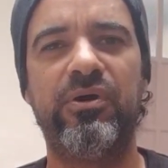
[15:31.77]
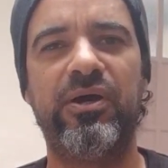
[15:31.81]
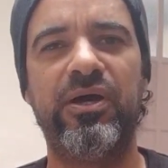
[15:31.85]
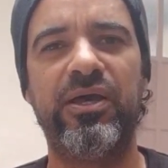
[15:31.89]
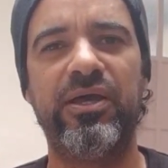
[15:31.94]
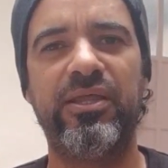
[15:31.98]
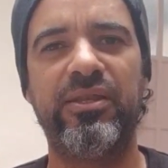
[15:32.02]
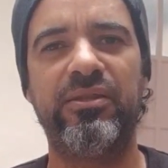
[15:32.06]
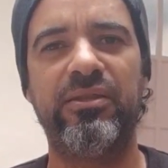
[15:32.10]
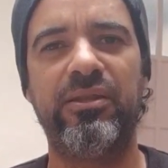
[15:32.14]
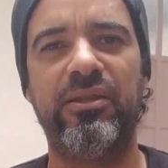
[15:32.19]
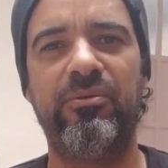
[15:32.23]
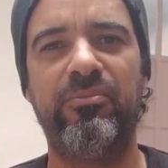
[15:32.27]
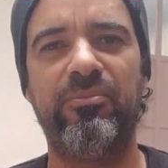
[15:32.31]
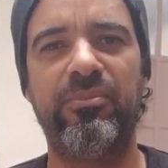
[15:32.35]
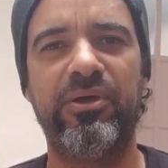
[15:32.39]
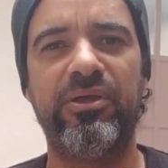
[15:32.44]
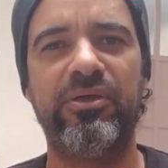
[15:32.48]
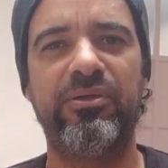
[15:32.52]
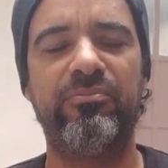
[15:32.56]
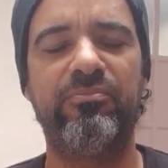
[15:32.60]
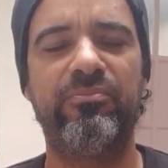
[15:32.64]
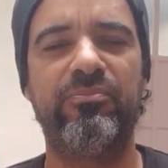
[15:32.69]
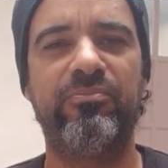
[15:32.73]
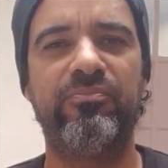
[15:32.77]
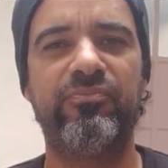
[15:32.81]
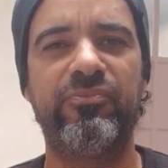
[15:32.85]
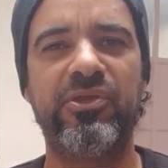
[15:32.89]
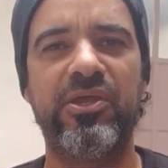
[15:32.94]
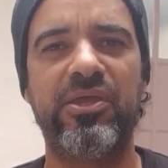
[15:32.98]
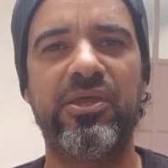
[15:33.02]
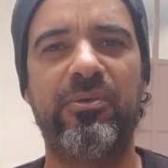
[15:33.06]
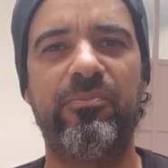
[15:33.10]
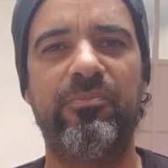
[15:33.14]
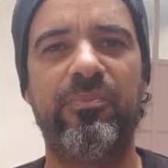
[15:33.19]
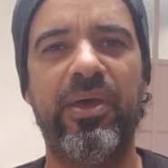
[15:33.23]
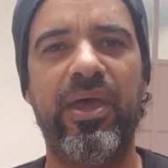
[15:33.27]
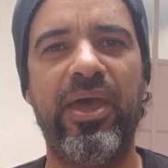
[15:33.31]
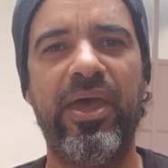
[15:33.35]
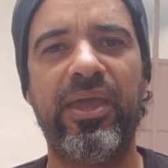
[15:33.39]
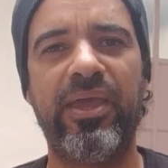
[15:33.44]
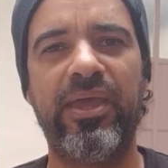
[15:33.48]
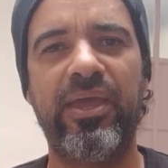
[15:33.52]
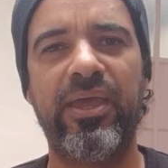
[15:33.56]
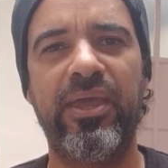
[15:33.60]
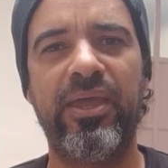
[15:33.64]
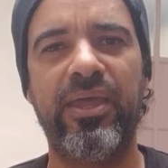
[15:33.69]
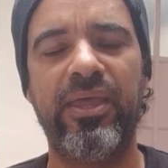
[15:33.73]
I had it on my tank
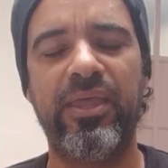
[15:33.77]
bag,